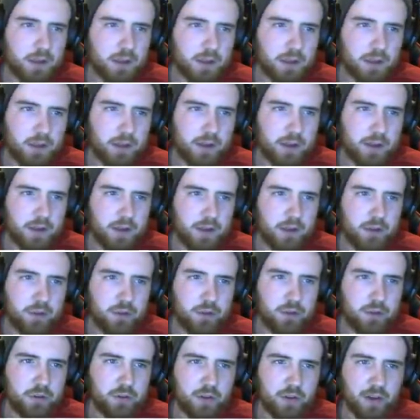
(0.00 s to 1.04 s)
And ever
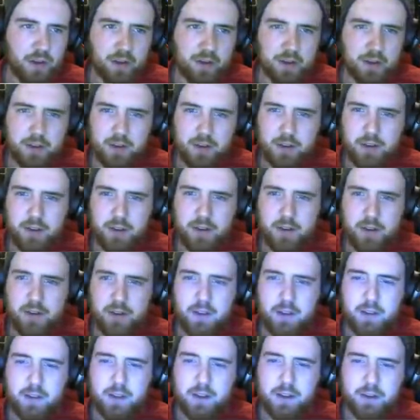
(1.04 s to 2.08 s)
so slightly
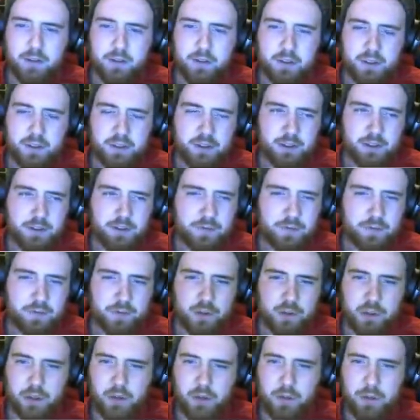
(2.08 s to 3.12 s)
that direction.
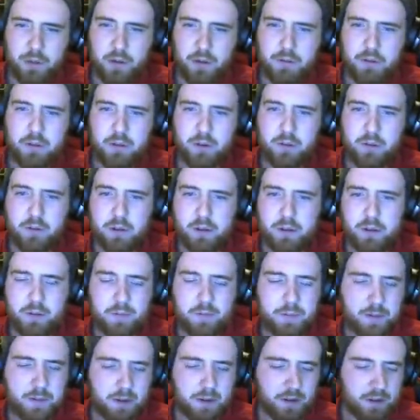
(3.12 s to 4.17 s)
So we have to go over there,
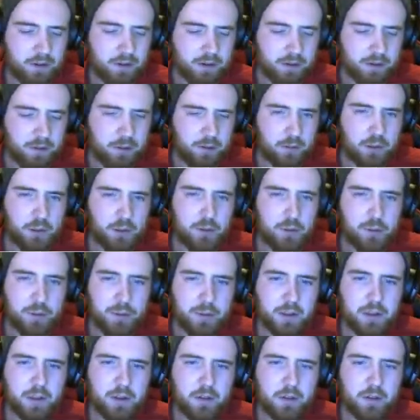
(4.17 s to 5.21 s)
which will be
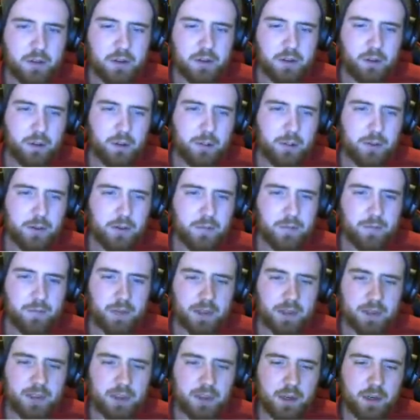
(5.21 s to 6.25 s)
easily doable.
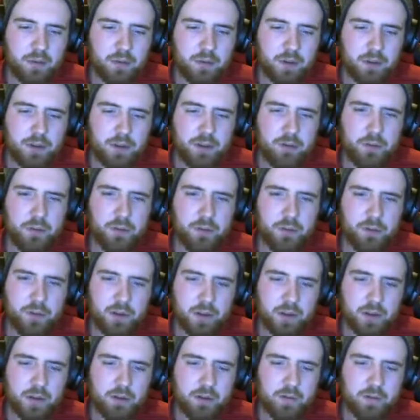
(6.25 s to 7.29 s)
Let's see how far that food
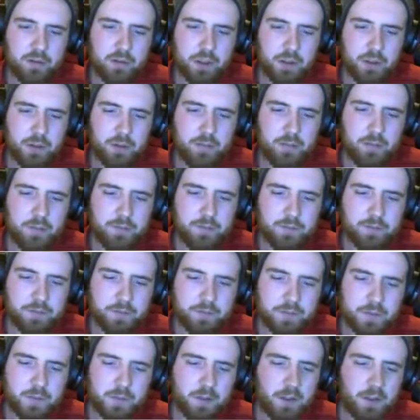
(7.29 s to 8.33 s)
got, shall we?
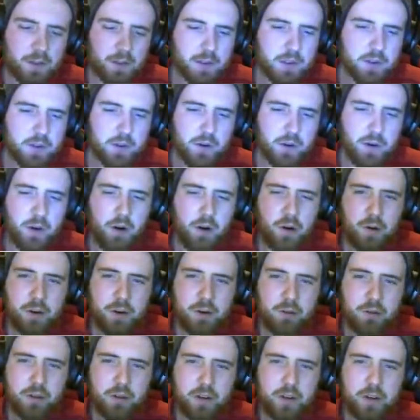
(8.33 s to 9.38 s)
No, I
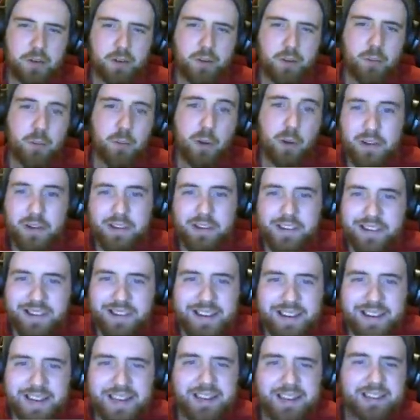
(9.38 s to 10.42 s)
don't need that one
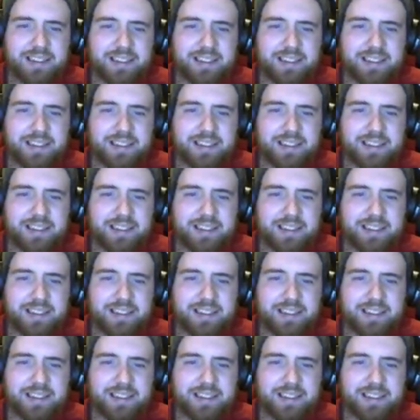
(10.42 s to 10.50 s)
seed.